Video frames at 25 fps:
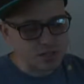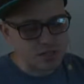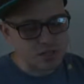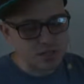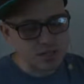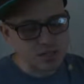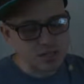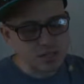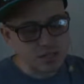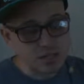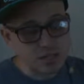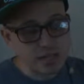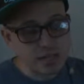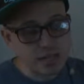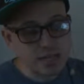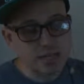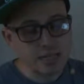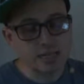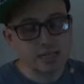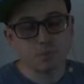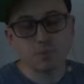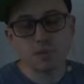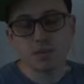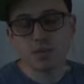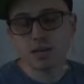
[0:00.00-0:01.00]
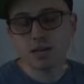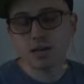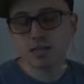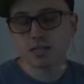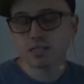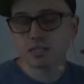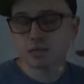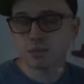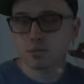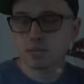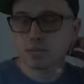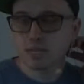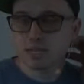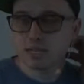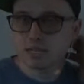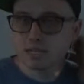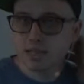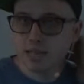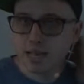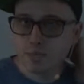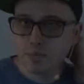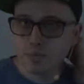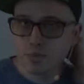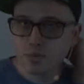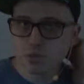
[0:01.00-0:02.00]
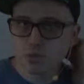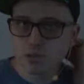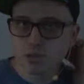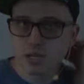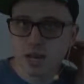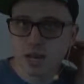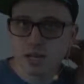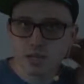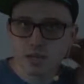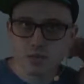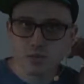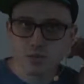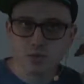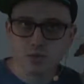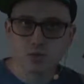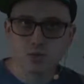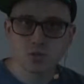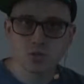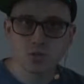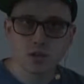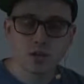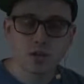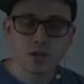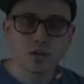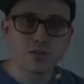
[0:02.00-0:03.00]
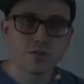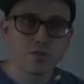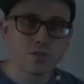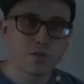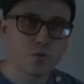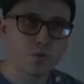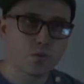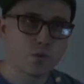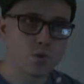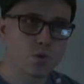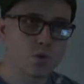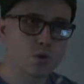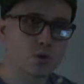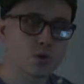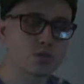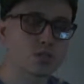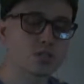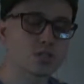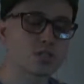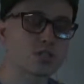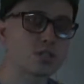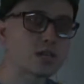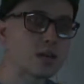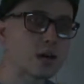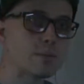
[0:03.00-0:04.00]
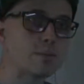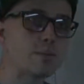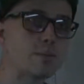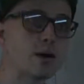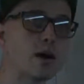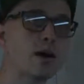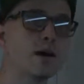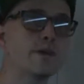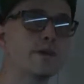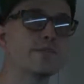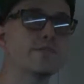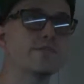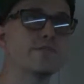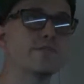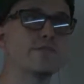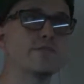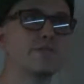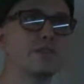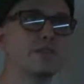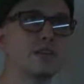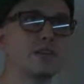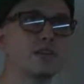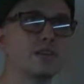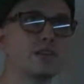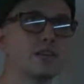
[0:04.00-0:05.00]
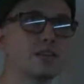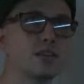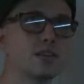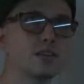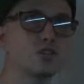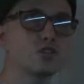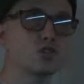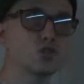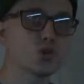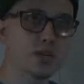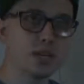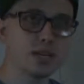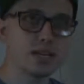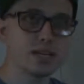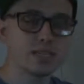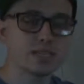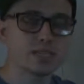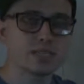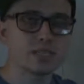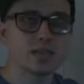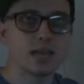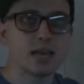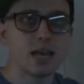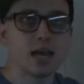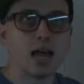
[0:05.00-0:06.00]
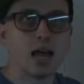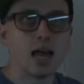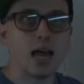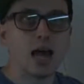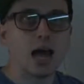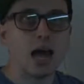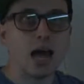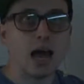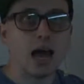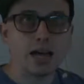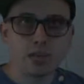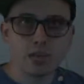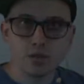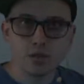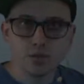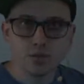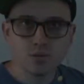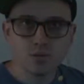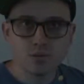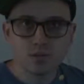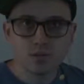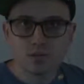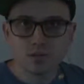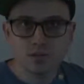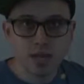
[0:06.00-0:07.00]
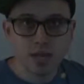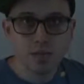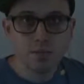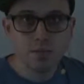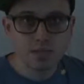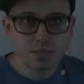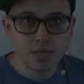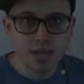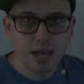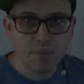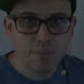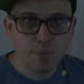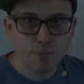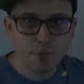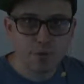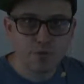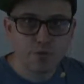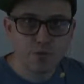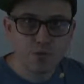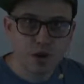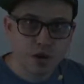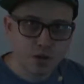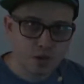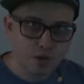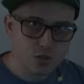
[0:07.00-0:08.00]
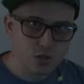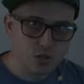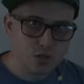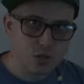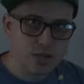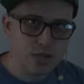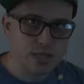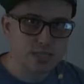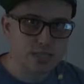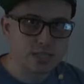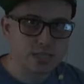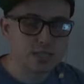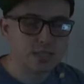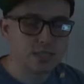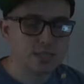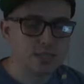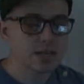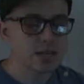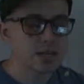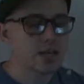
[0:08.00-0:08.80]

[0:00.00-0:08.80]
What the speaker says: It's neat because some of the examples I use for some of the traits, I use the same example for other traits.